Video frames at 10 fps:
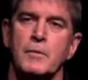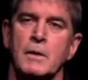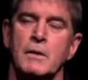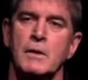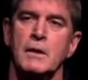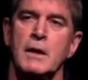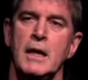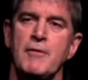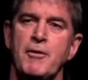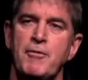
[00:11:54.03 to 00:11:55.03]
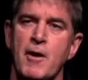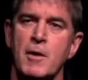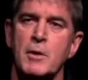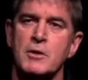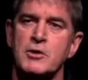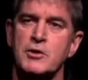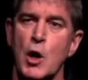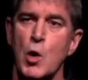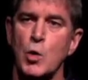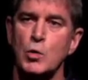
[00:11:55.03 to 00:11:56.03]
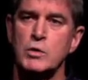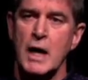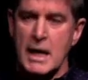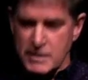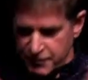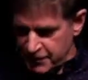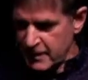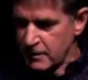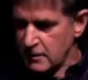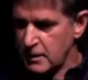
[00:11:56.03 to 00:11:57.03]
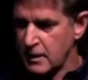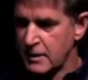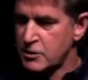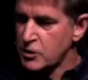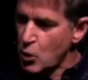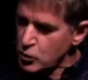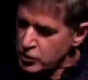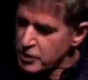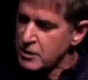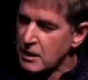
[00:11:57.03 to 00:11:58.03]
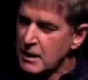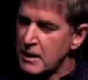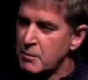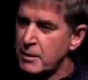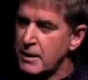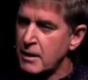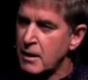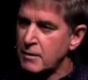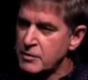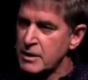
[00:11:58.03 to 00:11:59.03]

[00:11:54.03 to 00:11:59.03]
if a farmer sows, has a field, and sows just a little bit of seed,